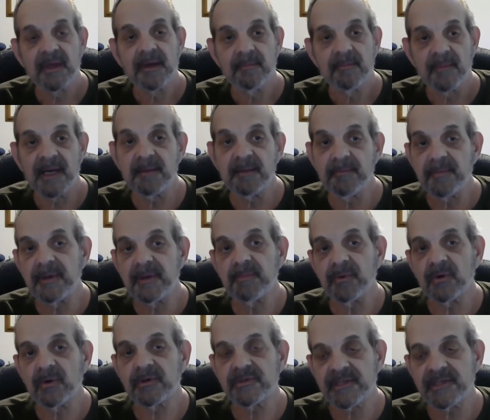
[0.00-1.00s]
Many
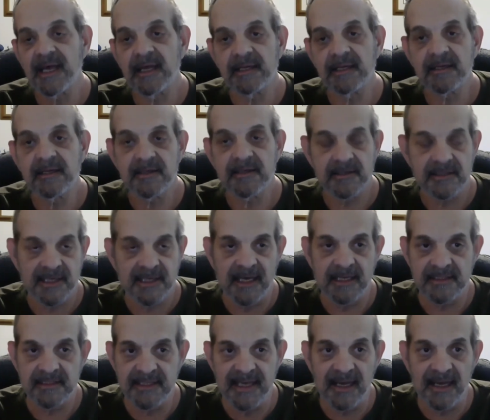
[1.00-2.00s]
people say
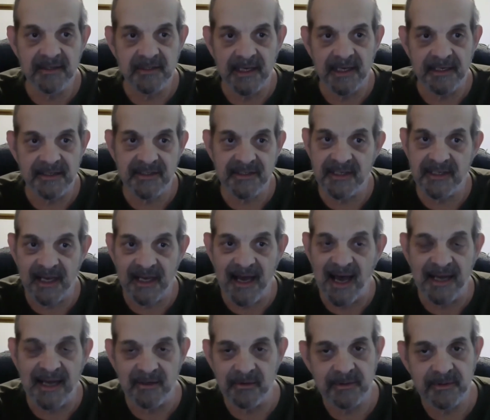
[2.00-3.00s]
it sounds like a
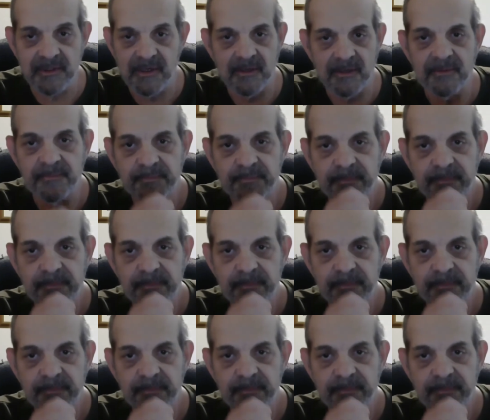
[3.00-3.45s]
staccato note.